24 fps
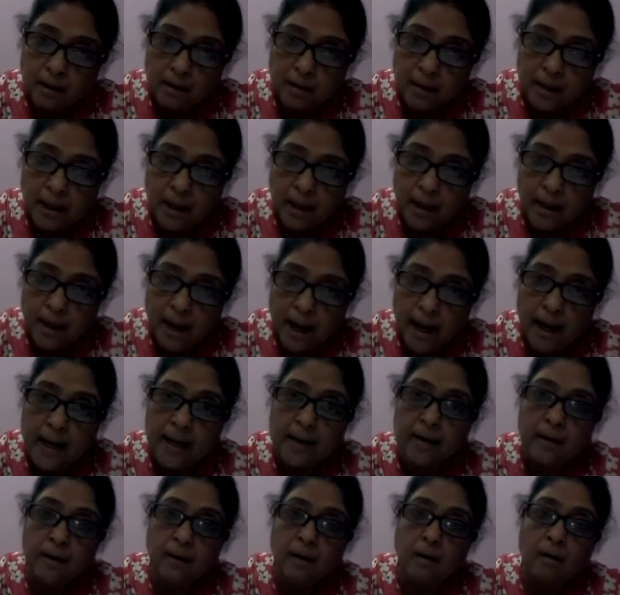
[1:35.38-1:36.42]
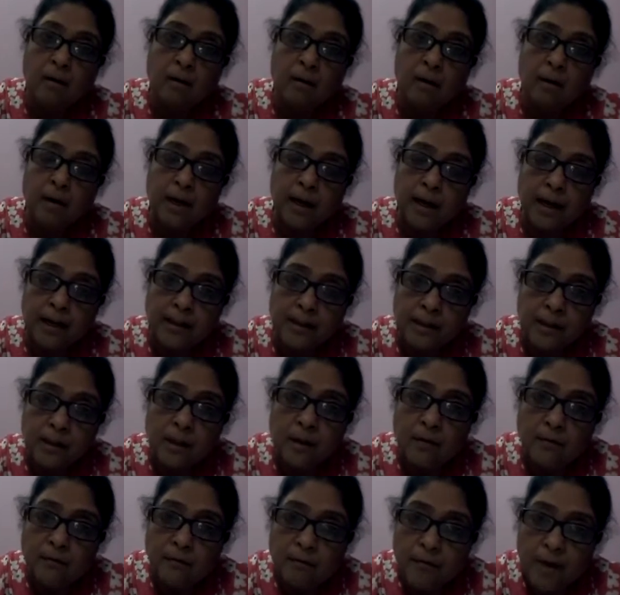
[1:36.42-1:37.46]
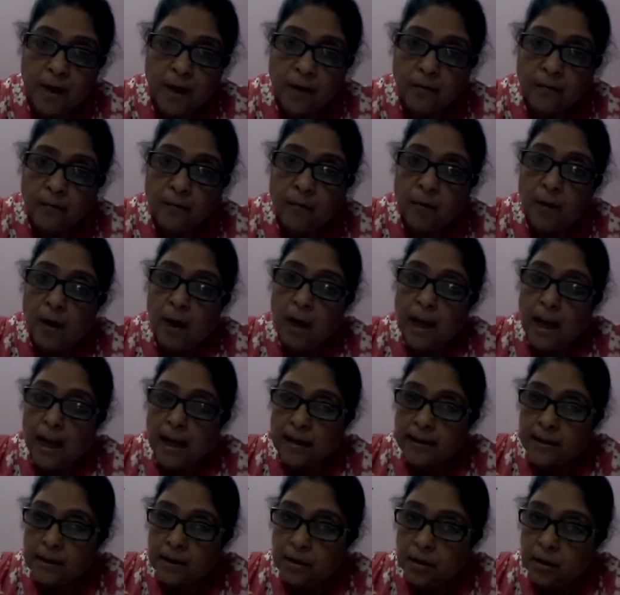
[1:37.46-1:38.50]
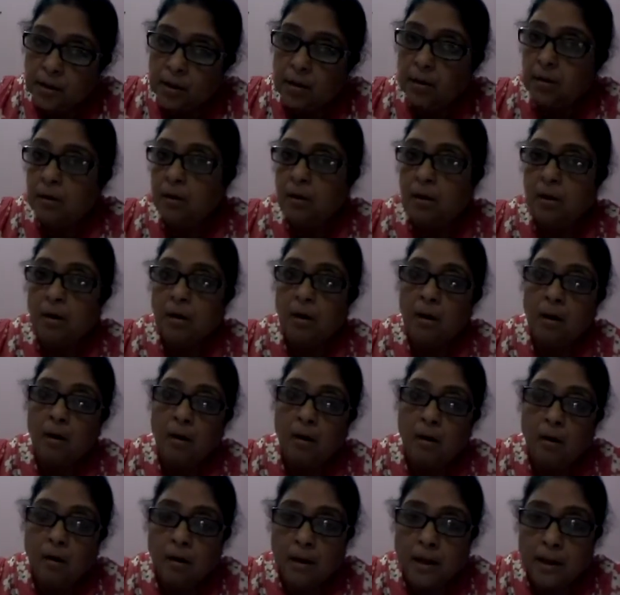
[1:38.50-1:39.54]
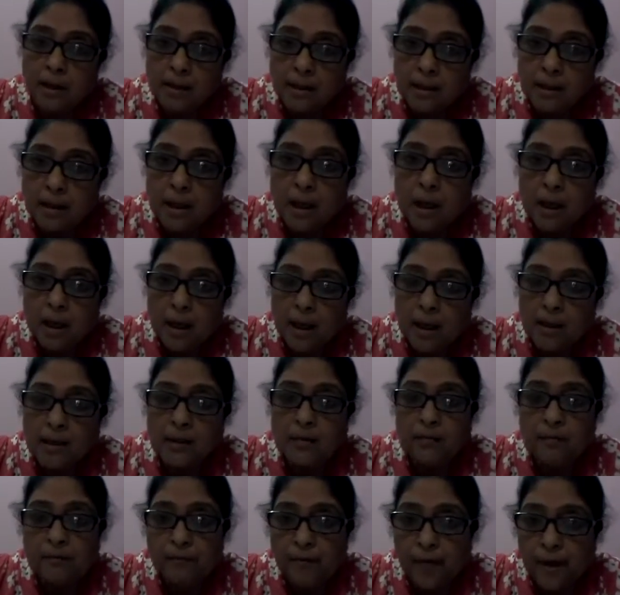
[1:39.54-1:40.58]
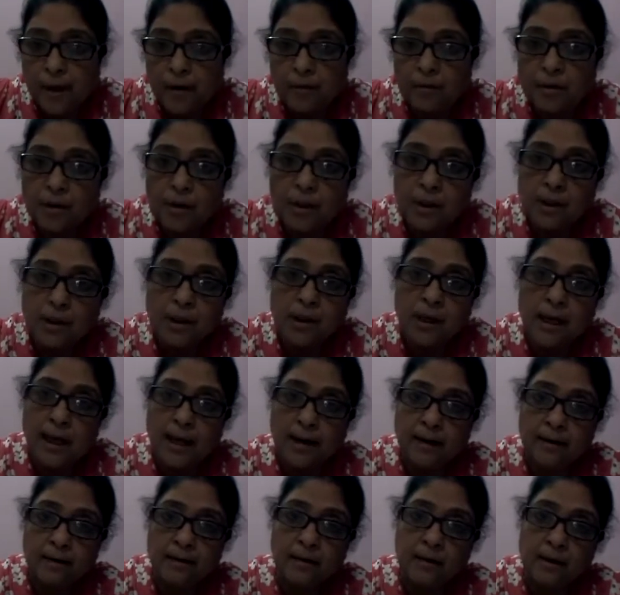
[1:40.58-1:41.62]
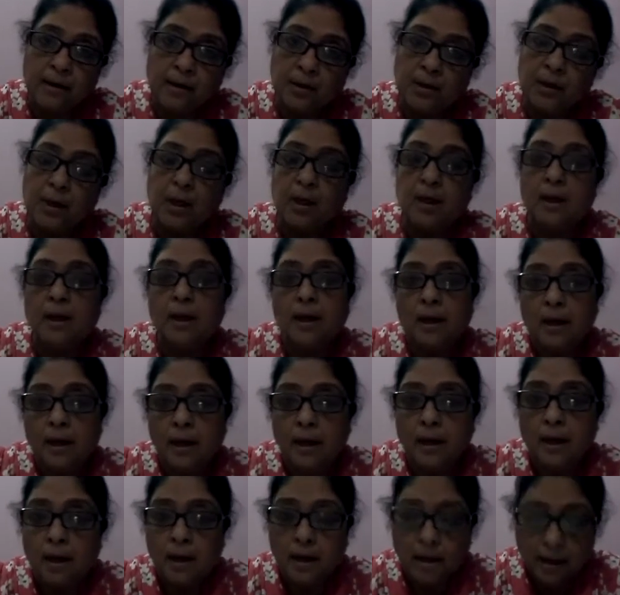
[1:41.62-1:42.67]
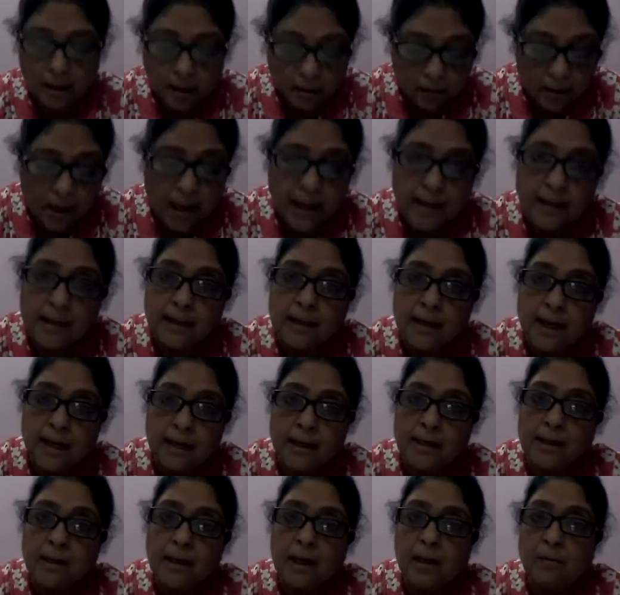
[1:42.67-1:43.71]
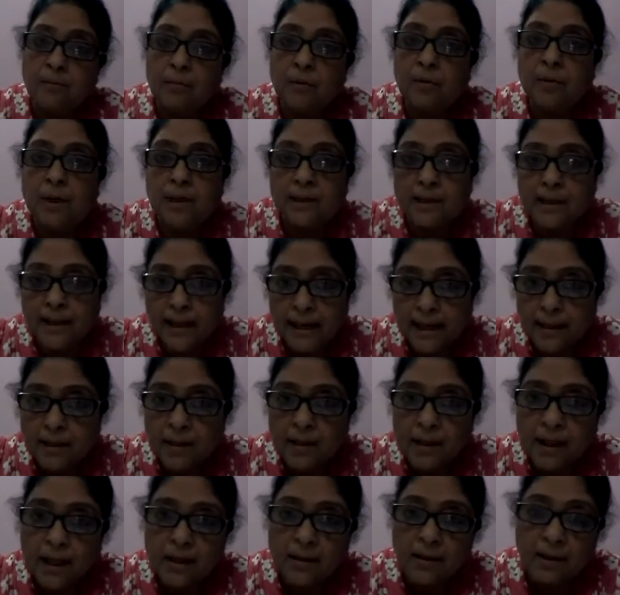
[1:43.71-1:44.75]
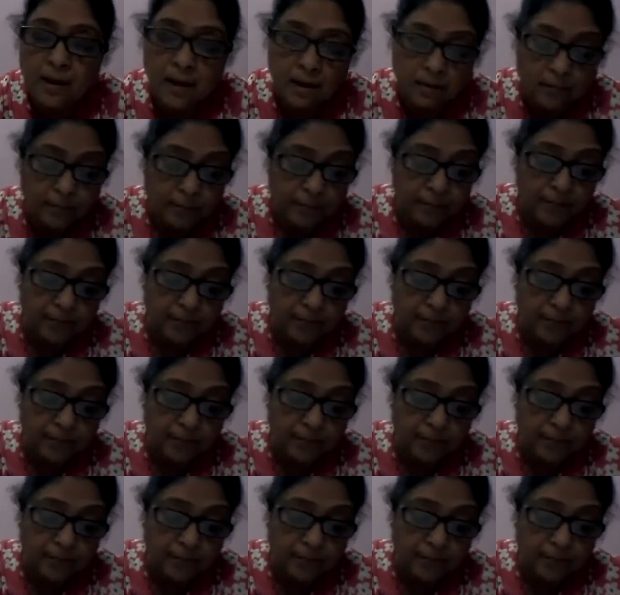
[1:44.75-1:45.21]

the lion or its fearful attitude or its ferocious characteristic. Now guys, let us come to the second stanza.